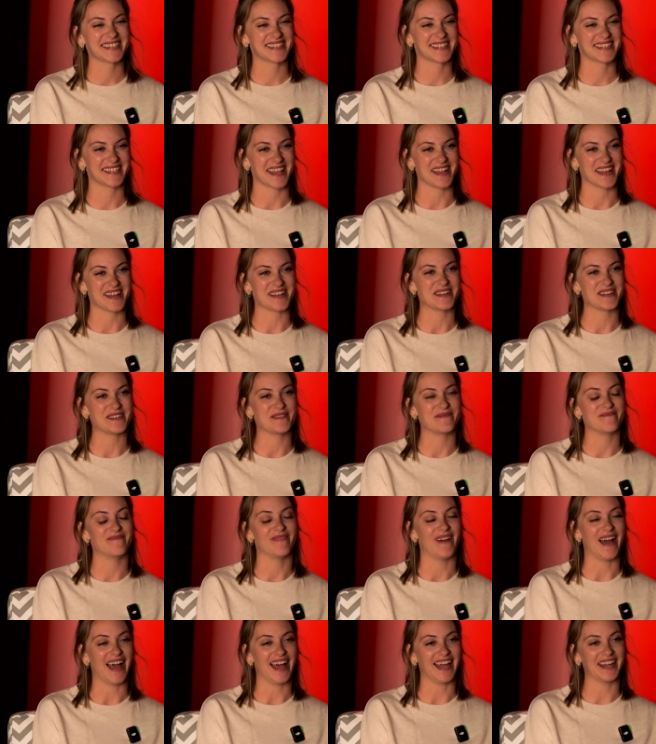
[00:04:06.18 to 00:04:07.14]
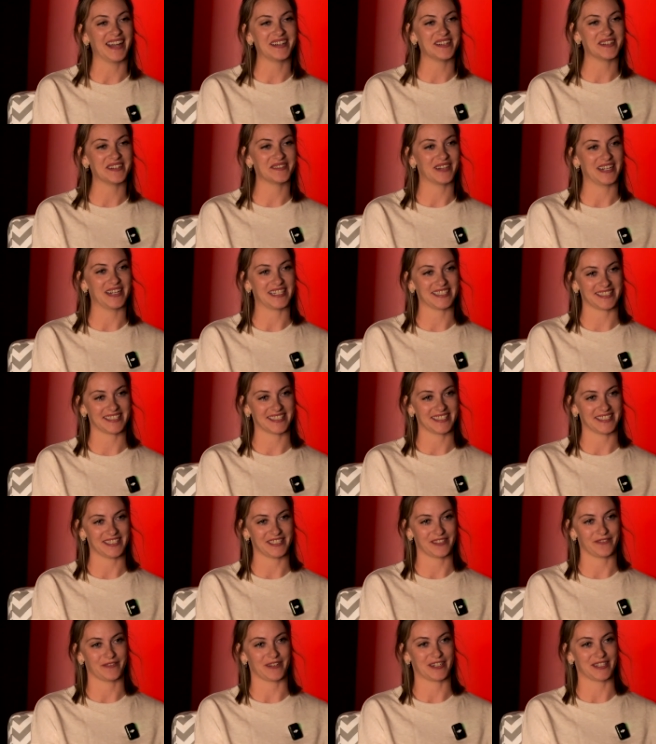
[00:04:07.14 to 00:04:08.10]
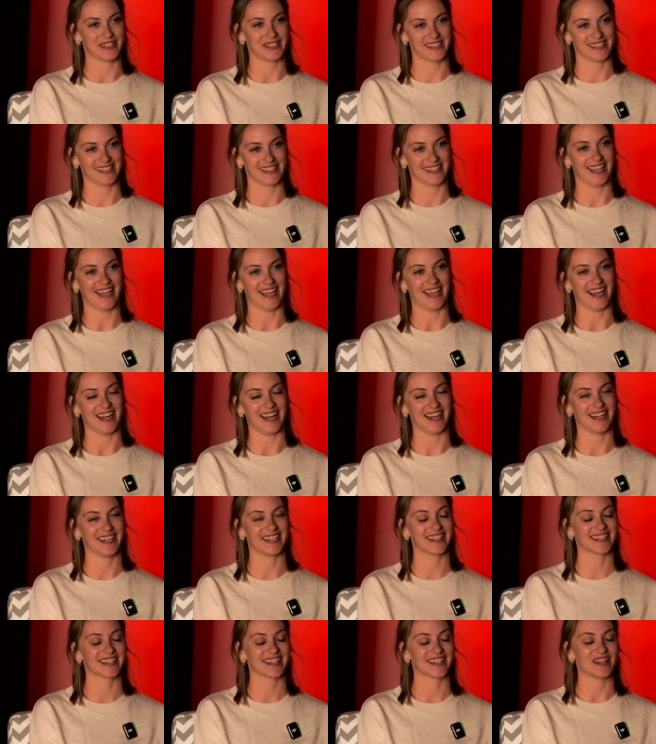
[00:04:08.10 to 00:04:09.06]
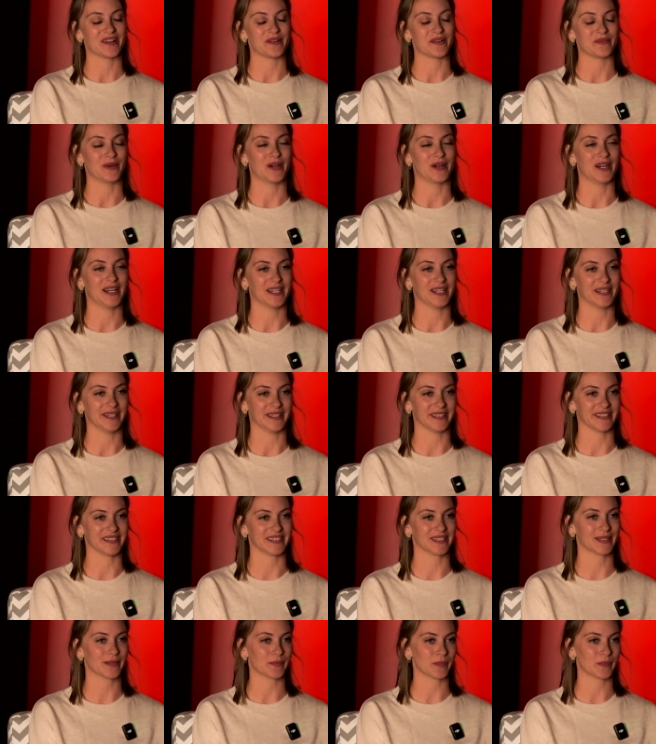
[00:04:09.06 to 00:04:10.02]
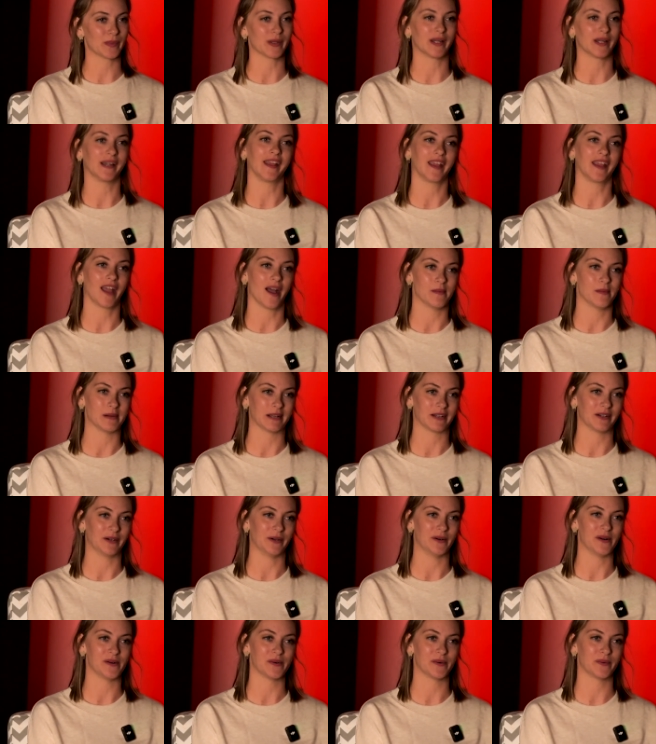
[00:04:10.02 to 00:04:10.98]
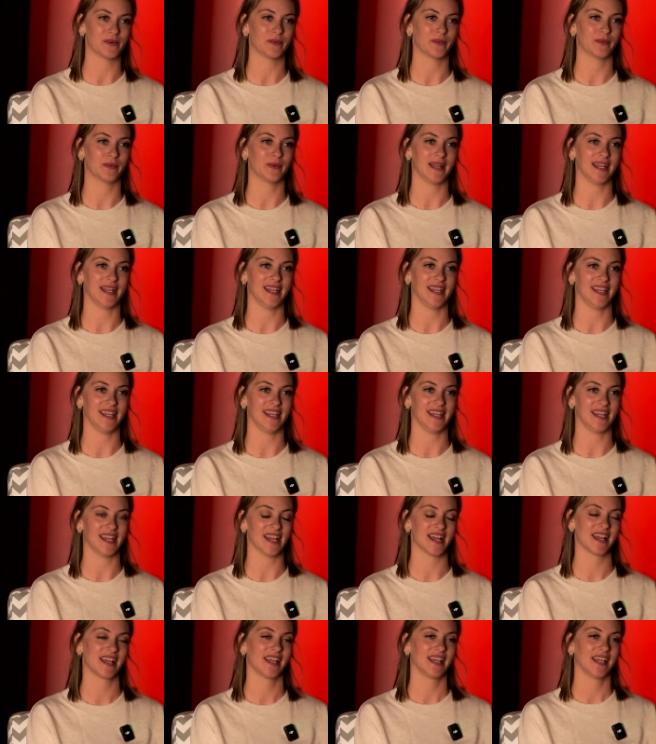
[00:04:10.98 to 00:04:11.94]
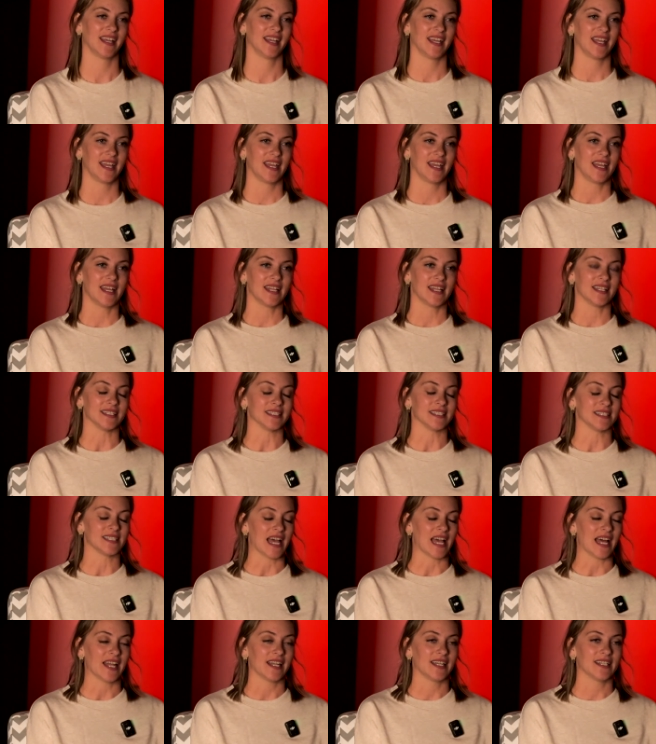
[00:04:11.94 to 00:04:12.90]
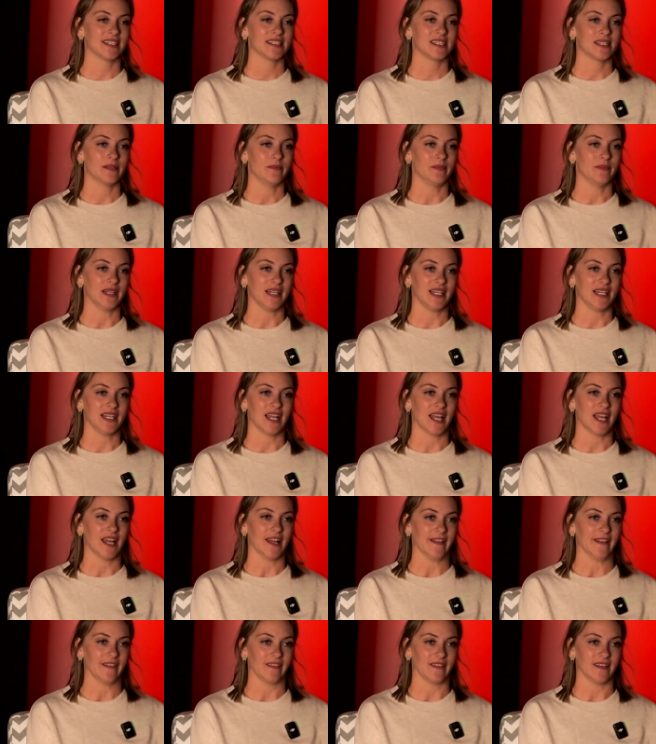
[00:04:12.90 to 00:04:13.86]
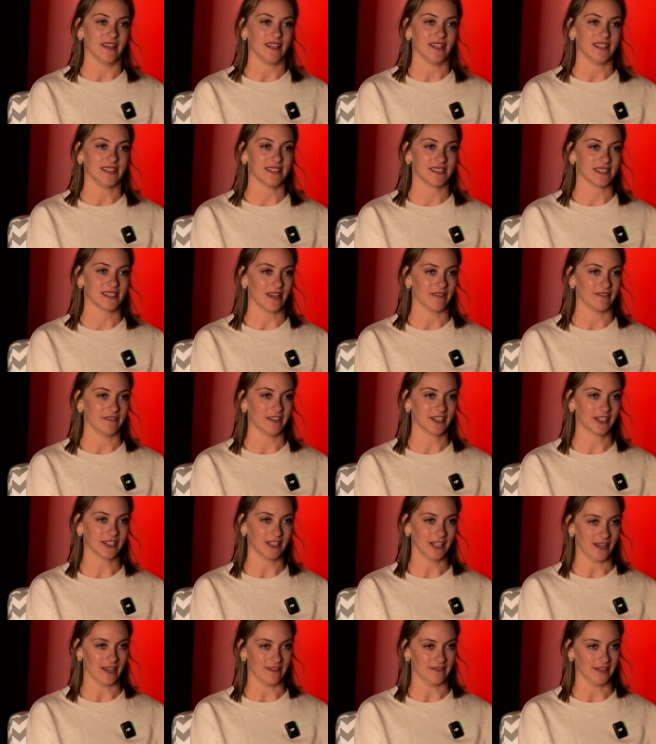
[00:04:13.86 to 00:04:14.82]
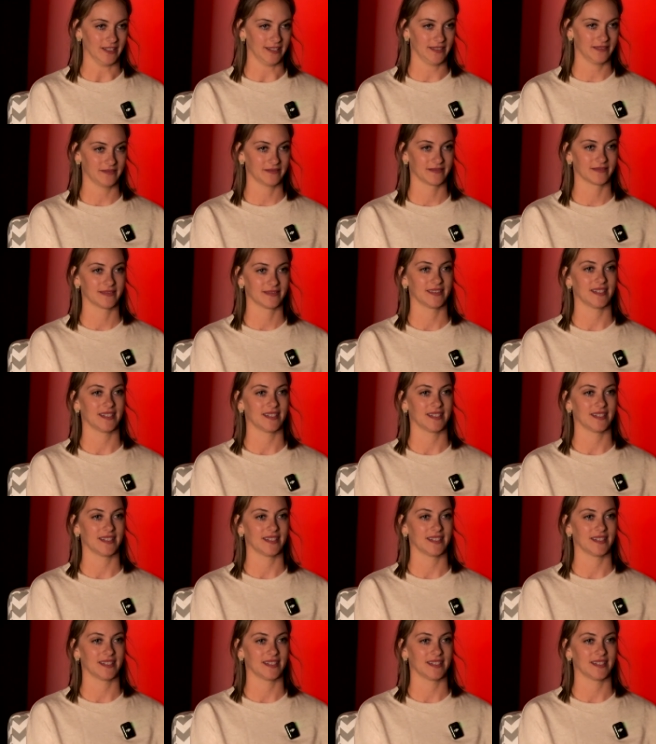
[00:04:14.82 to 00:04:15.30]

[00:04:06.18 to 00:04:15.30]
So mine and Wesley's first date was pretty comical. We decided to meet at the 7-Eleven,